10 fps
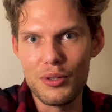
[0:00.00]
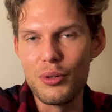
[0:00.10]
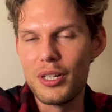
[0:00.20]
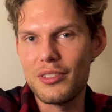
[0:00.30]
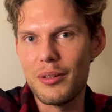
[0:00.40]

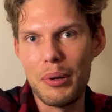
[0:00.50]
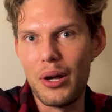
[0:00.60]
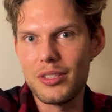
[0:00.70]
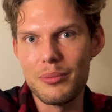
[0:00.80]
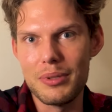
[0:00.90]
good as I
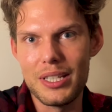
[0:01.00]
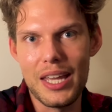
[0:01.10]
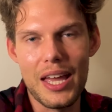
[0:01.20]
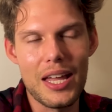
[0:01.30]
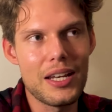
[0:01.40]
possibly
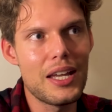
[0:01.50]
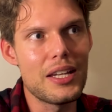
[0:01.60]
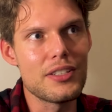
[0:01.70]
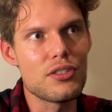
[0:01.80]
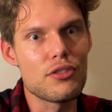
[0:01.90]
can.
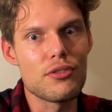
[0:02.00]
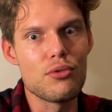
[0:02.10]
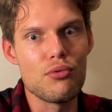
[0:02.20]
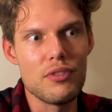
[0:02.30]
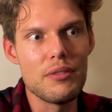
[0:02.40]
And it's
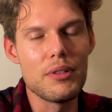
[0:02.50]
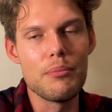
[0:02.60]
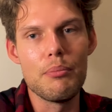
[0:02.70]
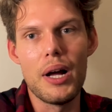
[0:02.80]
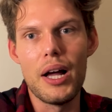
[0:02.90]

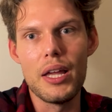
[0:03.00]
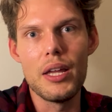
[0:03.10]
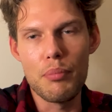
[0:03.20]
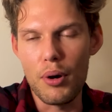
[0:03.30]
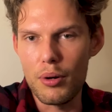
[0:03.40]
driven by
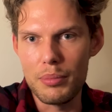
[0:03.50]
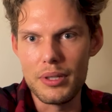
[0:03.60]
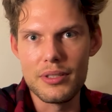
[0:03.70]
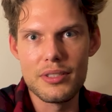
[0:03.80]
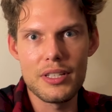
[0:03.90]

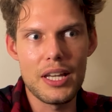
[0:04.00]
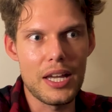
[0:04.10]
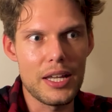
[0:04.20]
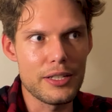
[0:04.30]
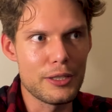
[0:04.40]
purpose
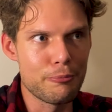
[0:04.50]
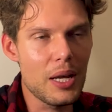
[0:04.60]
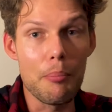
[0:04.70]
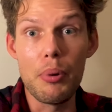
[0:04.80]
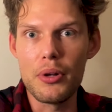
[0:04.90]
and
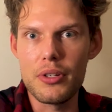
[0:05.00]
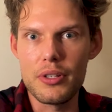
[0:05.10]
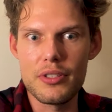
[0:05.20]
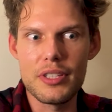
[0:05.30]
abundance,